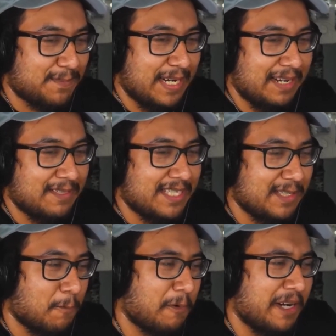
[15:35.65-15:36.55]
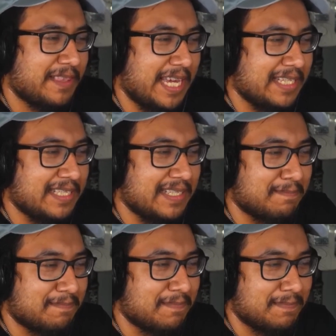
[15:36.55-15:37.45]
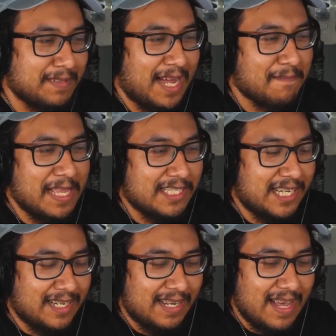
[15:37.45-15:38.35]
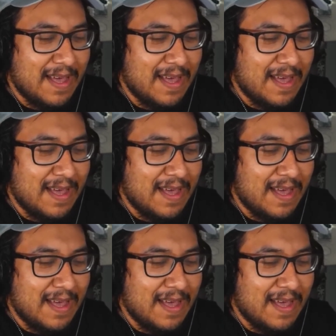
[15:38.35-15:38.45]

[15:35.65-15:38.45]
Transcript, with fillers: But I was just a weird thing to not mention.